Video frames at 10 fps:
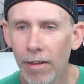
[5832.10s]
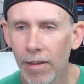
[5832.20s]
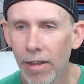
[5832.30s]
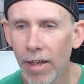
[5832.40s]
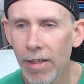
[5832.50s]

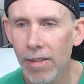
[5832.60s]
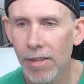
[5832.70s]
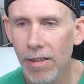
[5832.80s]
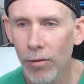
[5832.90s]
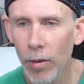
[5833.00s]
There it
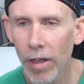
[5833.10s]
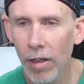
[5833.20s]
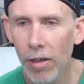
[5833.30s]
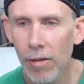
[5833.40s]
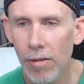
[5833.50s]
is. Giveaway
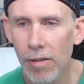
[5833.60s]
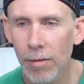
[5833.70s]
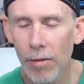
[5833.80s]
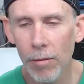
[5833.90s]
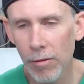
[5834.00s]
closed.
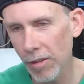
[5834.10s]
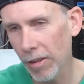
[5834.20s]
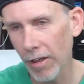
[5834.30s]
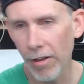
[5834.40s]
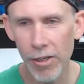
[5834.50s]
I'm, I'm just
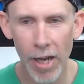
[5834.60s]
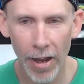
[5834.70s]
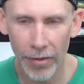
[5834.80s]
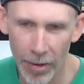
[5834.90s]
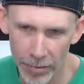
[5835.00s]
looking at the
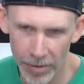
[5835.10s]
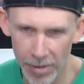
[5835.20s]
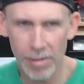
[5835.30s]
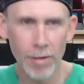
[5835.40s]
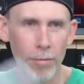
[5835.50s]
chat. That
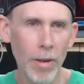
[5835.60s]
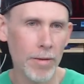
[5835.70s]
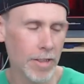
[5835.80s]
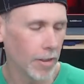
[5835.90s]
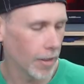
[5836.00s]
this there
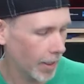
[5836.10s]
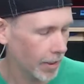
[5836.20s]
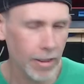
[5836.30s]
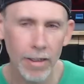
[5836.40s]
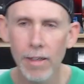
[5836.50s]
might be a
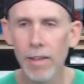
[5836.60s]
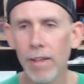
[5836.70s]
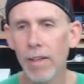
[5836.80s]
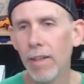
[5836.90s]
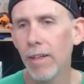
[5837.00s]
delay.
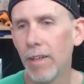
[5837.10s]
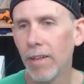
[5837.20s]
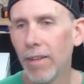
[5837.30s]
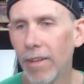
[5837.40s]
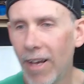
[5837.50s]

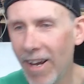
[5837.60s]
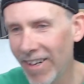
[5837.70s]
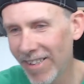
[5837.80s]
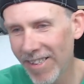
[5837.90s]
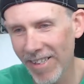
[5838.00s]

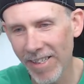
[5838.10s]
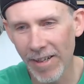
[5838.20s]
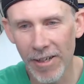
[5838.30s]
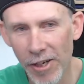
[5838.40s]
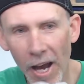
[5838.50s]
it's it's
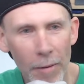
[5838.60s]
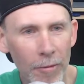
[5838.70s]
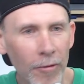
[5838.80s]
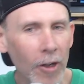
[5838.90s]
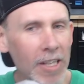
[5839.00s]
in the chat
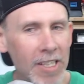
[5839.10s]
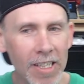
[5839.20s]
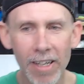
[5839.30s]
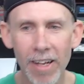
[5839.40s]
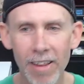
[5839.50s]
before I
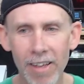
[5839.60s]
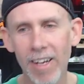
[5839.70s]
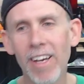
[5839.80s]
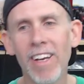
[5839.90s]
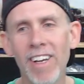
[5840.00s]
said it, I
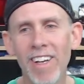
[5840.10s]
think.